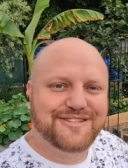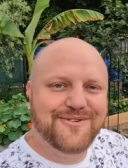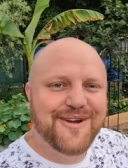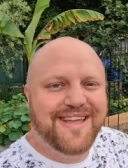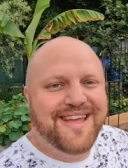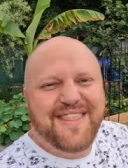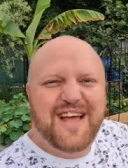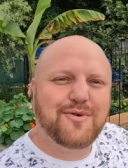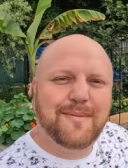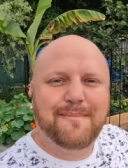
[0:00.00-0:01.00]
So
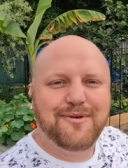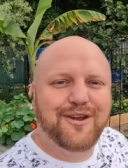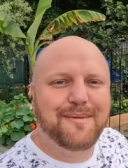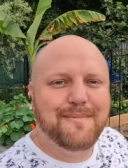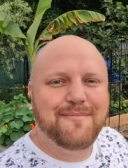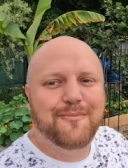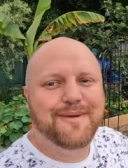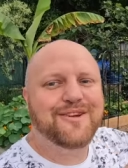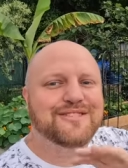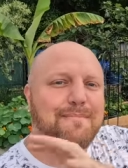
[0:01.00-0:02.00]
that's why I'm up here a little bit more,
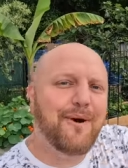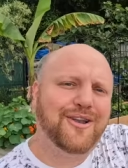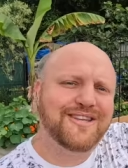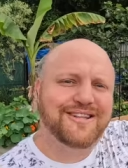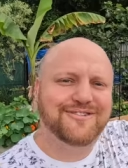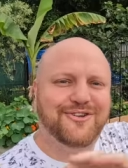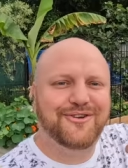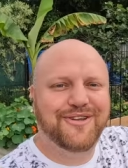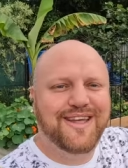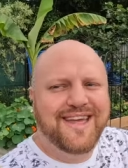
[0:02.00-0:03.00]
because the polytunnels
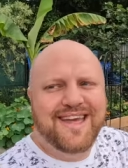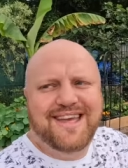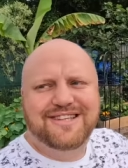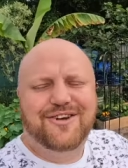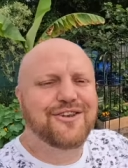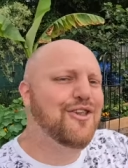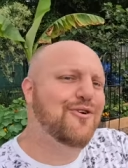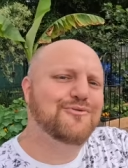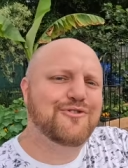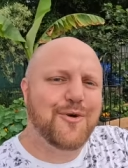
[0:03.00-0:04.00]
here, it's got
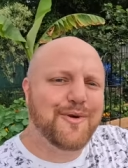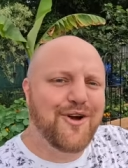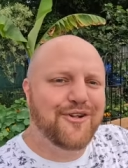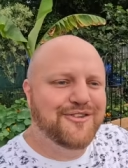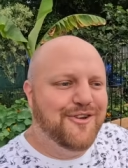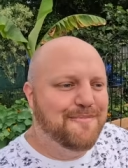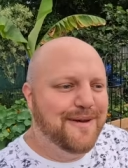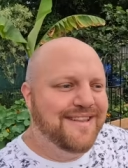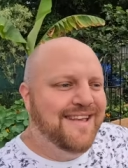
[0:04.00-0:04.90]
loads going on here, but